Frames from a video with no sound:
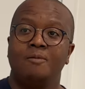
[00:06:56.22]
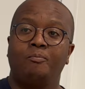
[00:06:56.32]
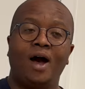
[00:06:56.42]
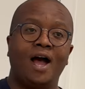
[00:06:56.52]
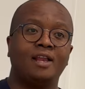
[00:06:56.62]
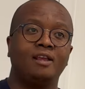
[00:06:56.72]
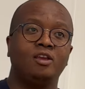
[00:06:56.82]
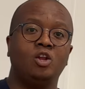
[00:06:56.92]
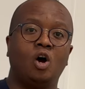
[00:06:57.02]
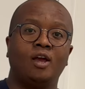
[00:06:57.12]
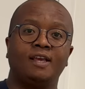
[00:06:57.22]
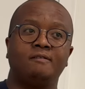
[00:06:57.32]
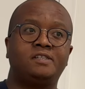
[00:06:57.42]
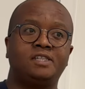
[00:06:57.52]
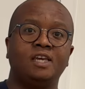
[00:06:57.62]
But, you know, if
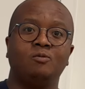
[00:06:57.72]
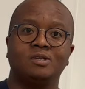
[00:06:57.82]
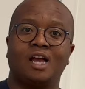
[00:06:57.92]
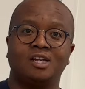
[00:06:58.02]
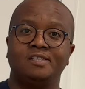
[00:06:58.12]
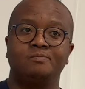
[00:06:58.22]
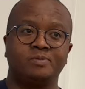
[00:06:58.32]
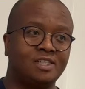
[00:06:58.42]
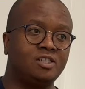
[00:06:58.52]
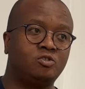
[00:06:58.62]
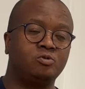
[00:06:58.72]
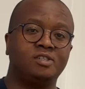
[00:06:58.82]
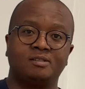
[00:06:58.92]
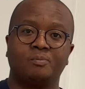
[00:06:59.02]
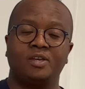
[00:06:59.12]
she was actually planning to
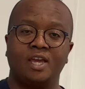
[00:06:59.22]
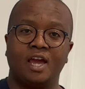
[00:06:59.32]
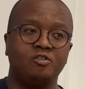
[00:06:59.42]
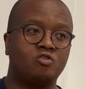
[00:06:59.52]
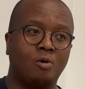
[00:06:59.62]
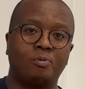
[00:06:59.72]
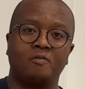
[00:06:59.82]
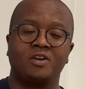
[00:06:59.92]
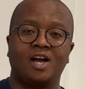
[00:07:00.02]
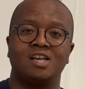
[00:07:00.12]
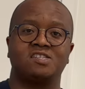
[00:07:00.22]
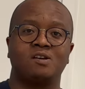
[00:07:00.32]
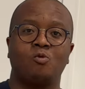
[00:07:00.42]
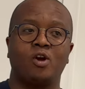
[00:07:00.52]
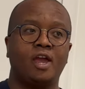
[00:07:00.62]
disappear and drop off the car
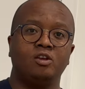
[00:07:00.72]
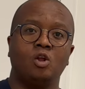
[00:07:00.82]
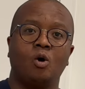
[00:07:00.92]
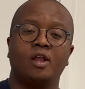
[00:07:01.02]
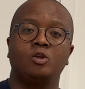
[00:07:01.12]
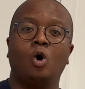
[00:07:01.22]
somewhere, you know, and